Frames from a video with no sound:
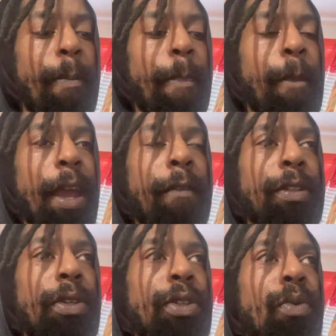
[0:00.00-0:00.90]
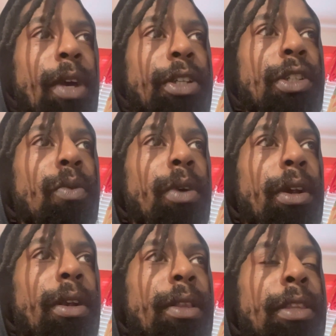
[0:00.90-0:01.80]
you have a situation
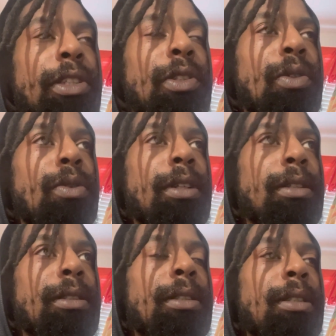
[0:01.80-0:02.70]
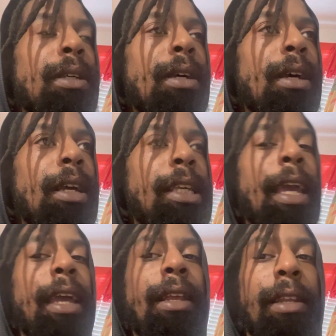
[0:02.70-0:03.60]
where these students
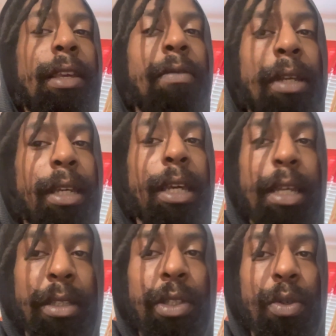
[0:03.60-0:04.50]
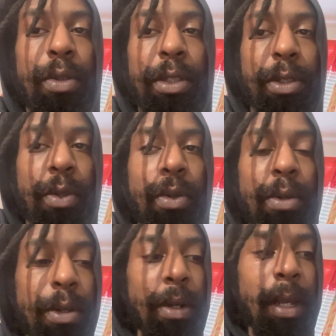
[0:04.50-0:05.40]
can't even get into the
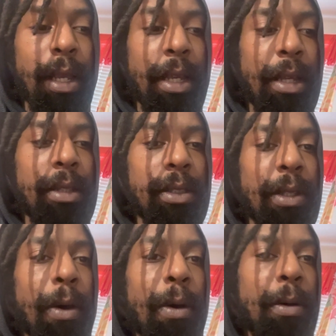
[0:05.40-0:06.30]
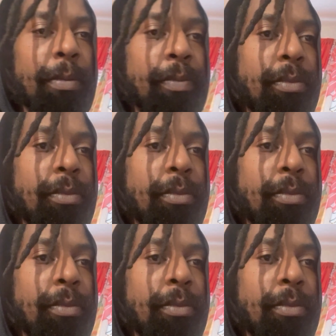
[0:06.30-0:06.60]
school. So,